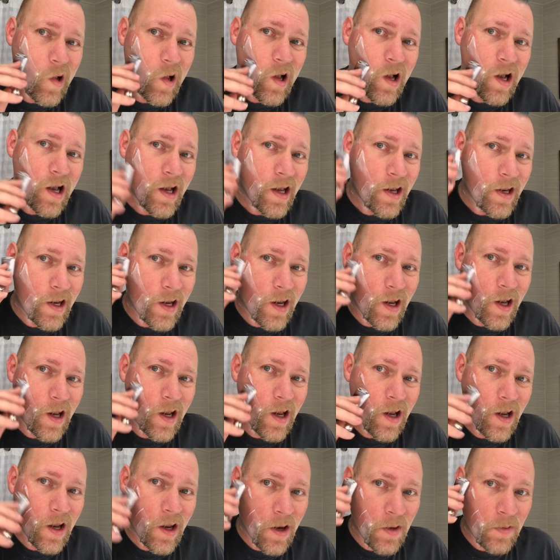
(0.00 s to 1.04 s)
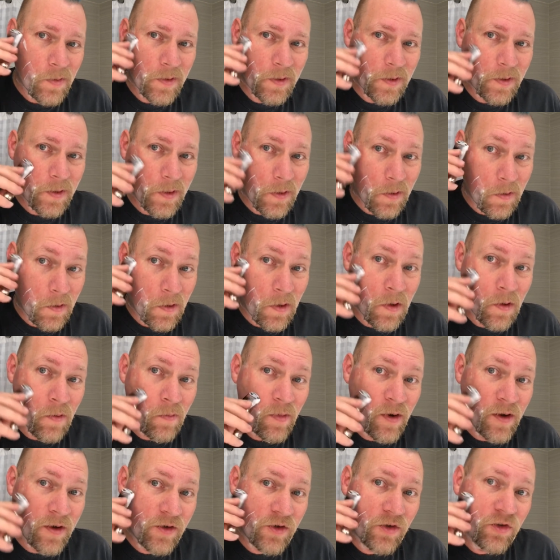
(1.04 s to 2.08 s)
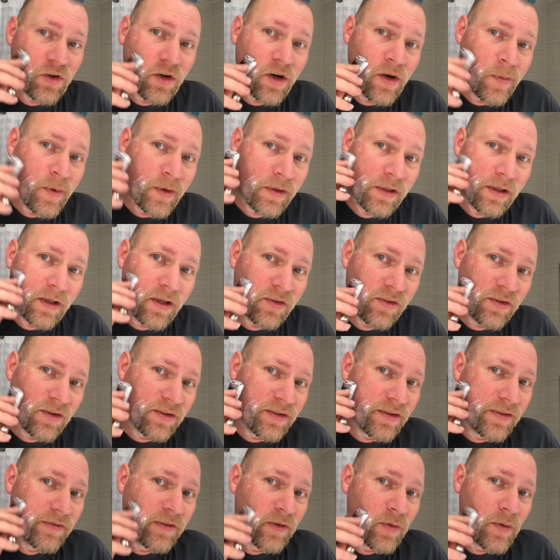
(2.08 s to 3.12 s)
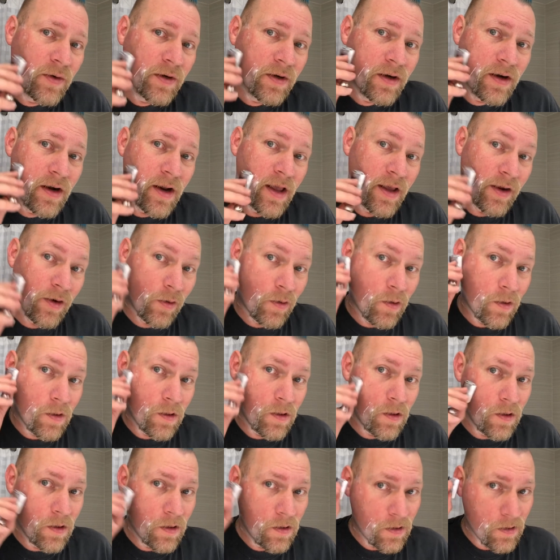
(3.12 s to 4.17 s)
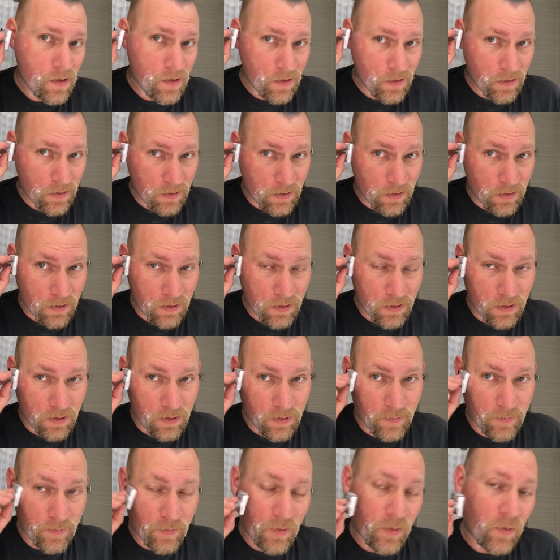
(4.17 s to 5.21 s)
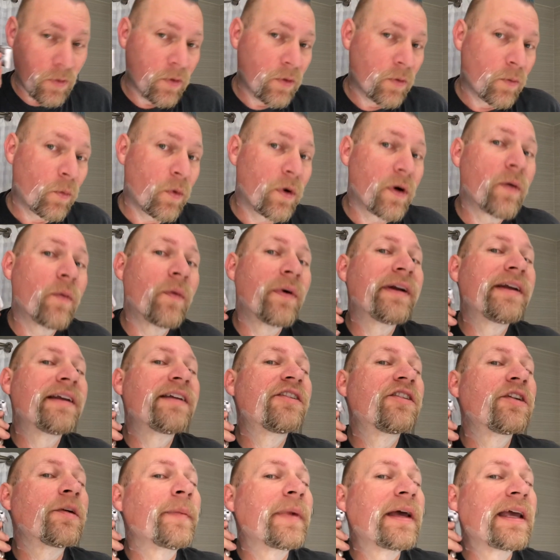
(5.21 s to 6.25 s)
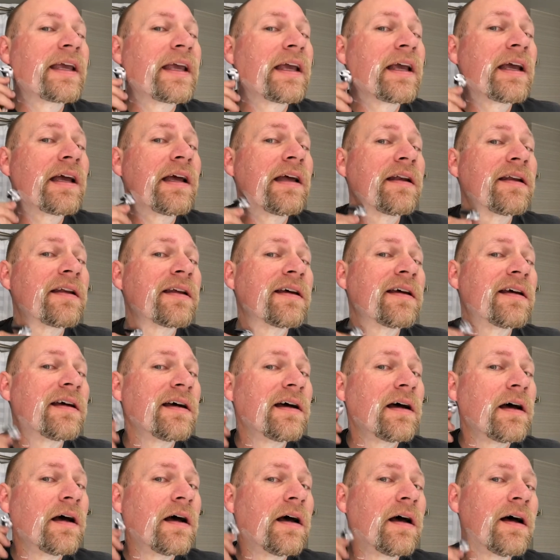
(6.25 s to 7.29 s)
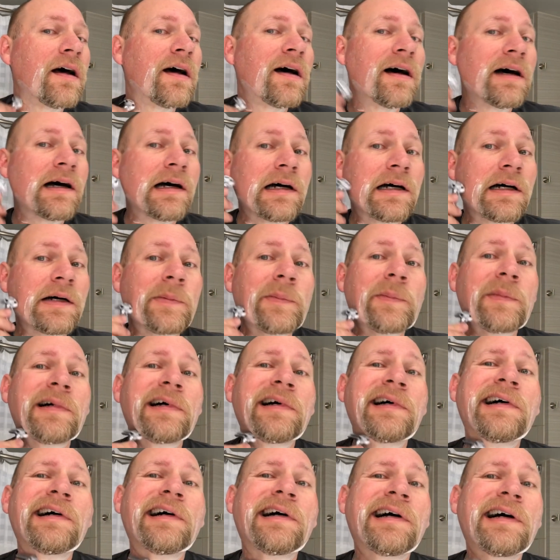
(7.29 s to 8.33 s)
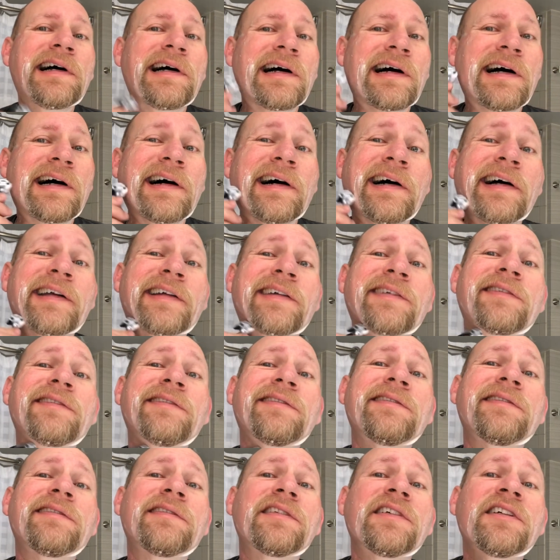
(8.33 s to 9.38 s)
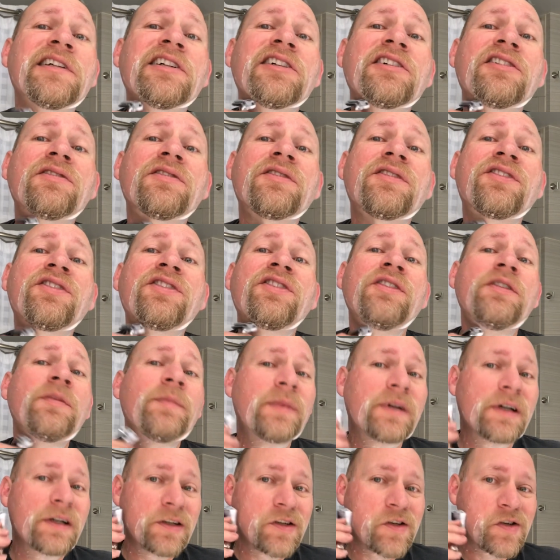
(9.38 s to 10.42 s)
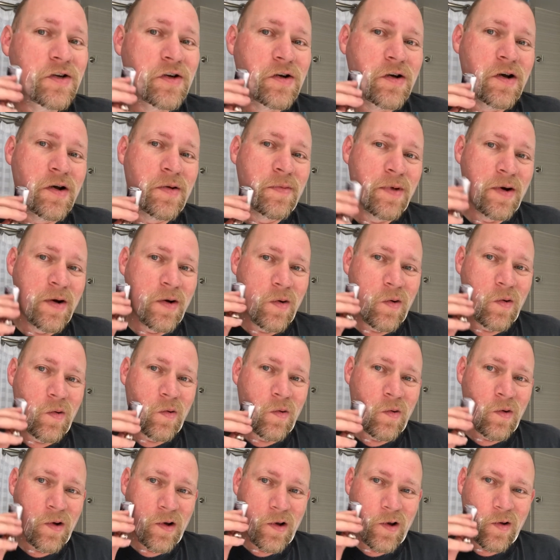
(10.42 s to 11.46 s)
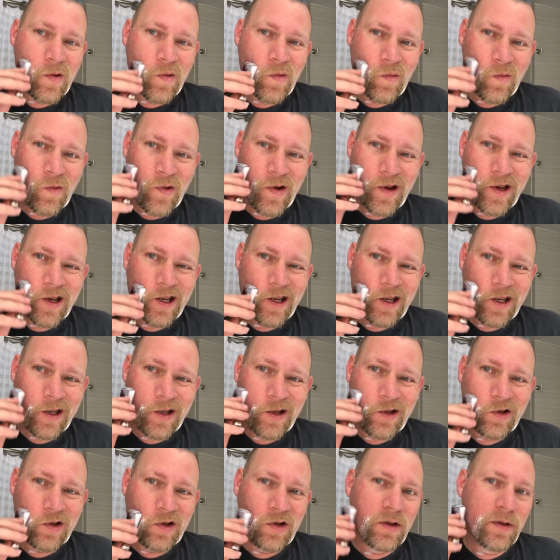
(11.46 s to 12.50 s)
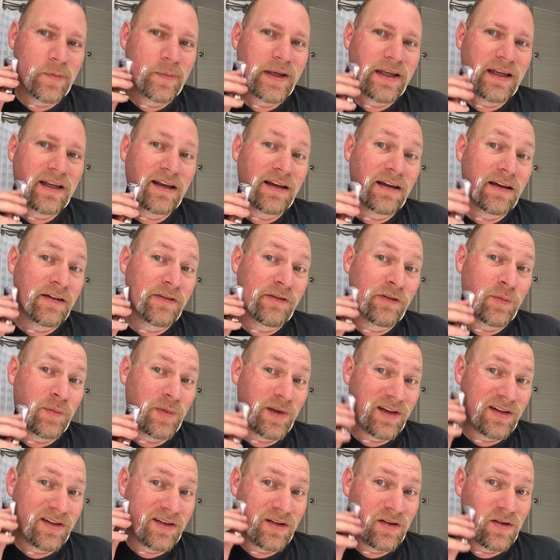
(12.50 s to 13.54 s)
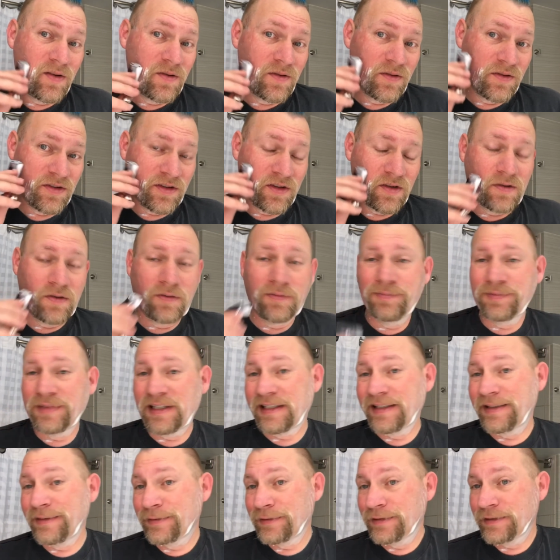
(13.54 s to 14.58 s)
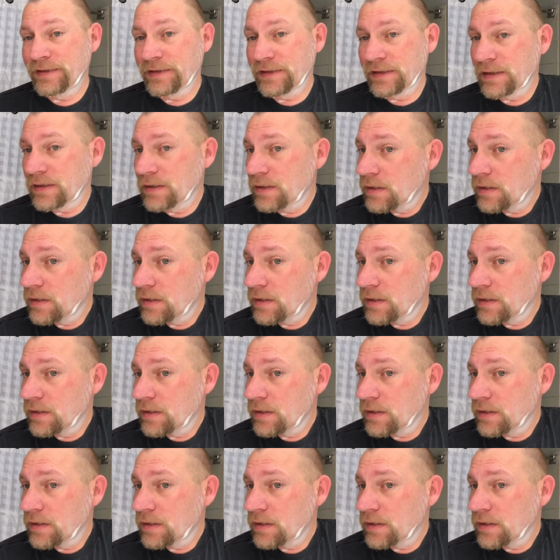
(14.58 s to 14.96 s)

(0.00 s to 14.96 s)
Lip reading: I really don't know much about the SR-71 at all, or what went into making it. I don't know too much about what went into the making of the B2, so I really